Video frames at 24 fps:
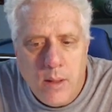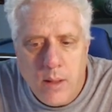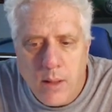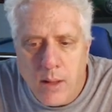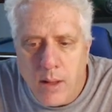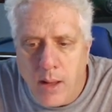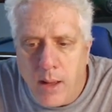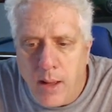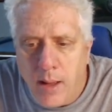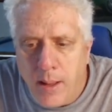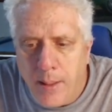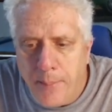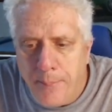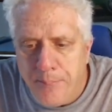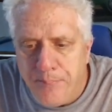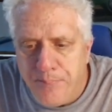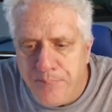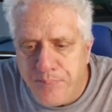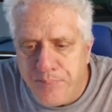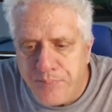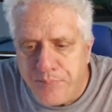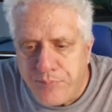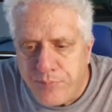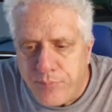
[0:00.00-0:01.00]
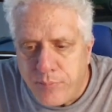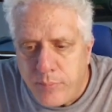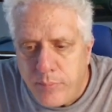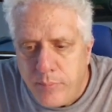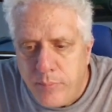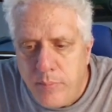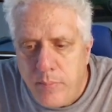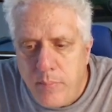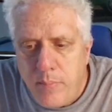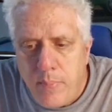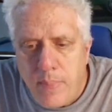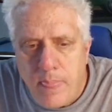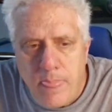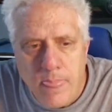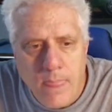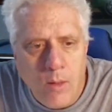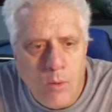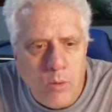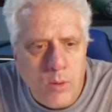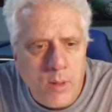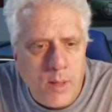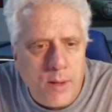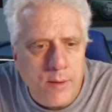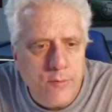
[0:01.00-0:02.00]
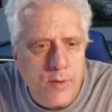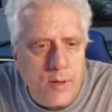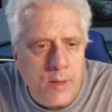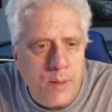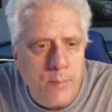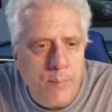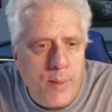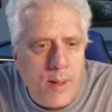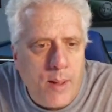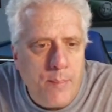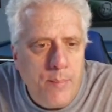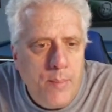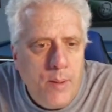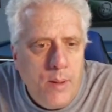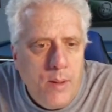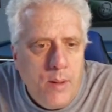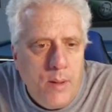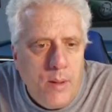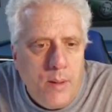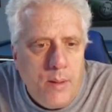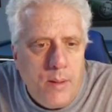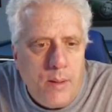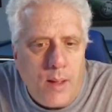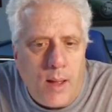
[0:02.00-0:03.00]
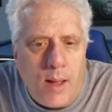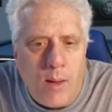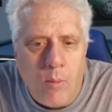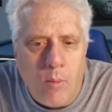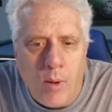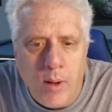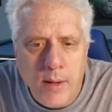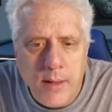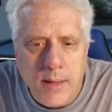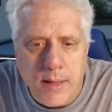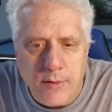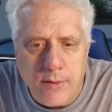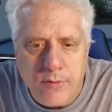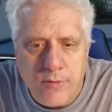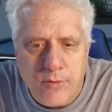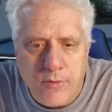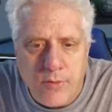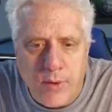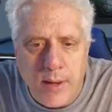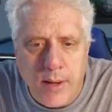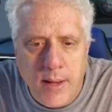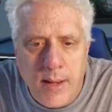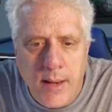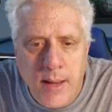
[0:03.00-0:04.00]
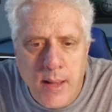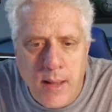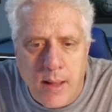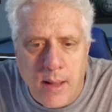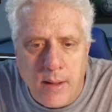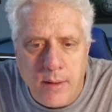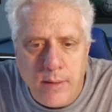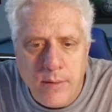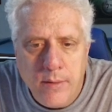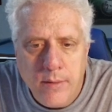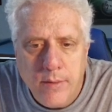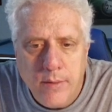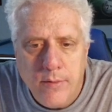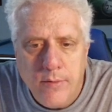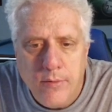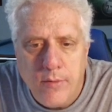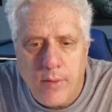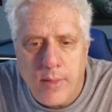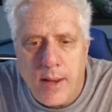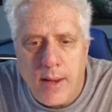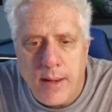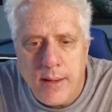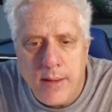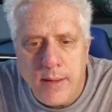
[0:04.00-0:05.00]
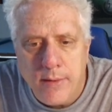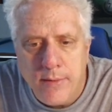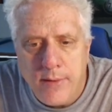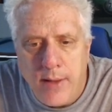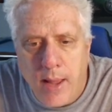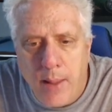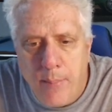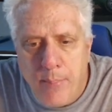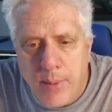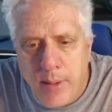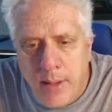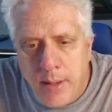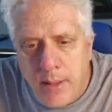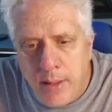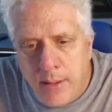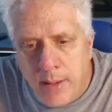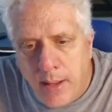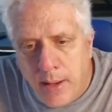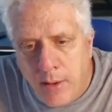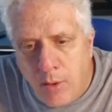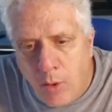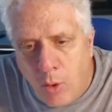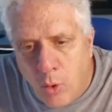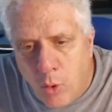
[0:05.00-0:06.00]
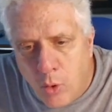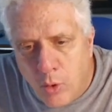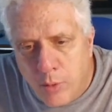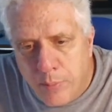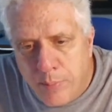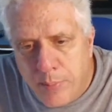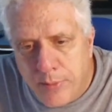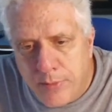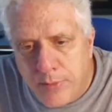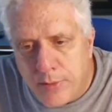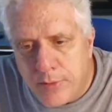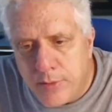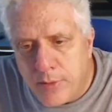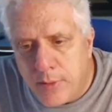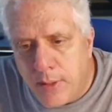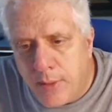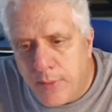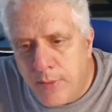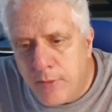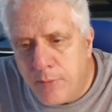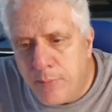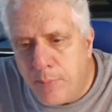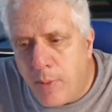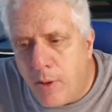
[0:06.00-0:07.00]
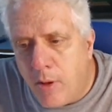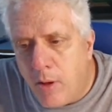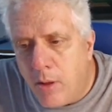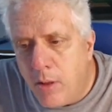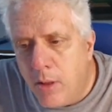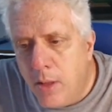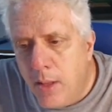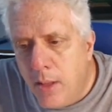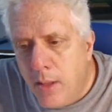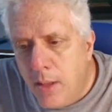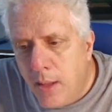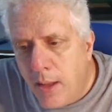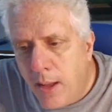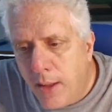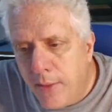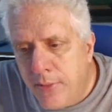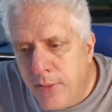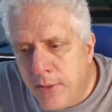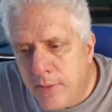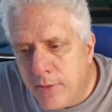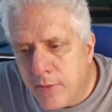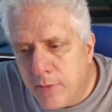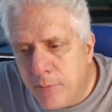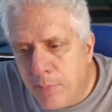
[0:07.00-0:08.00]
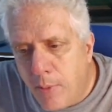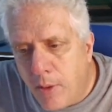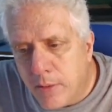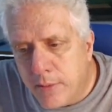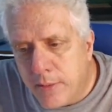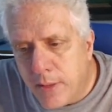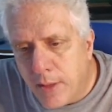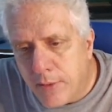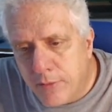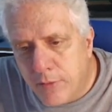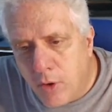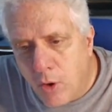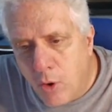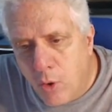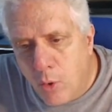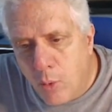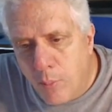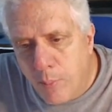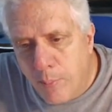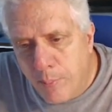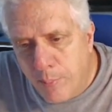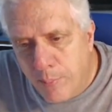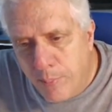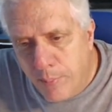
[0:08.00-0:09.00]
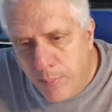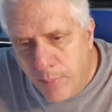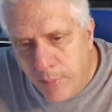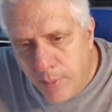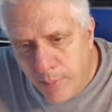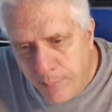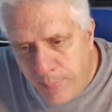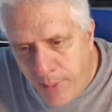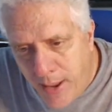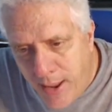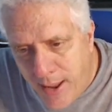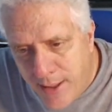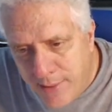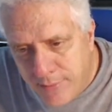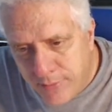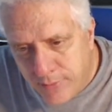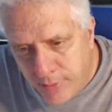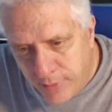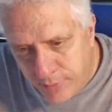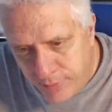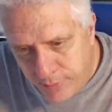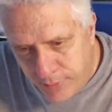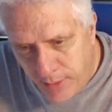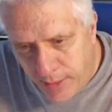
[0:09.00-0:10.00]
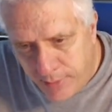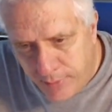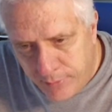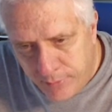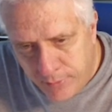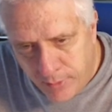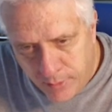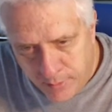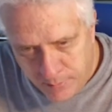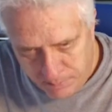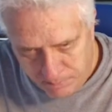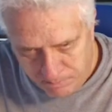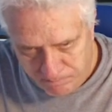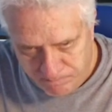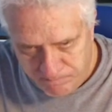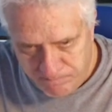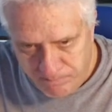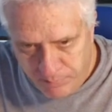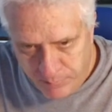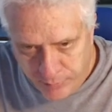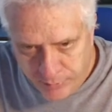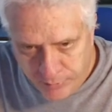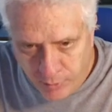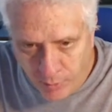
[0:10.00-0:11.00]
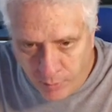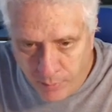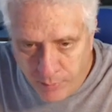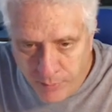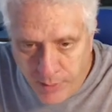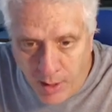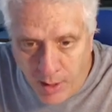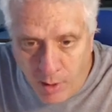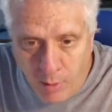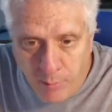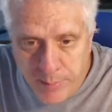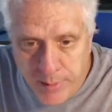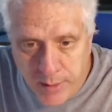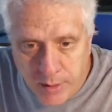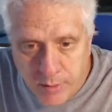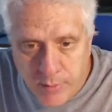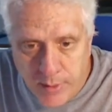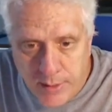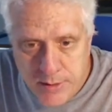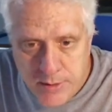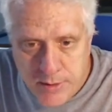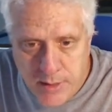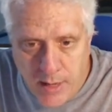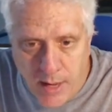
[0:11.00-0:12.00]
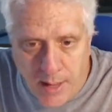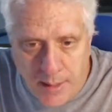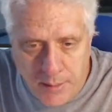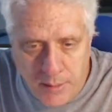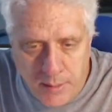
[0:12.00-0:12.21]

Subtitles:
Hold on a second, Bob. I want to get straight in so that I can tap it in and hold position on this ball. I think this ball does go past the 6. So that would be a great shot.